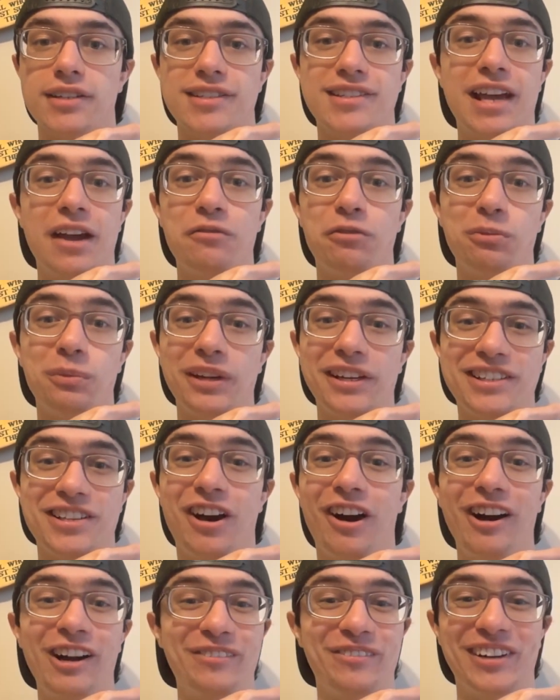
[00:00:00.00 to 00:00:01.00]
It's time for me to
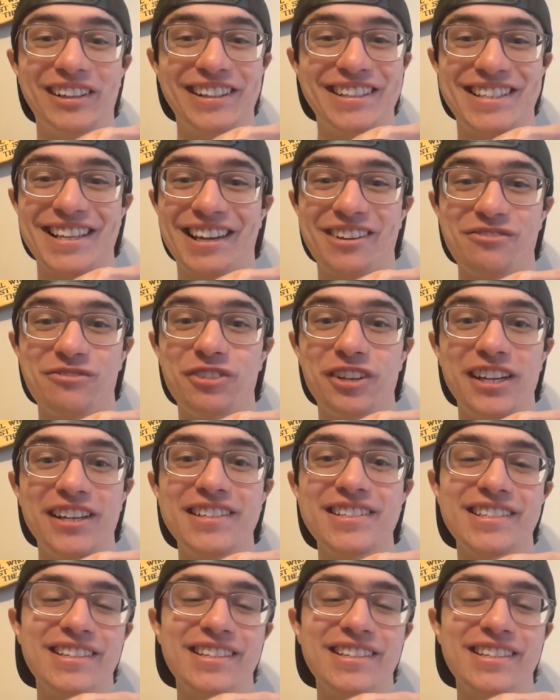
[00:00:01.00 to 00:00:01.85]
talk about the second phase.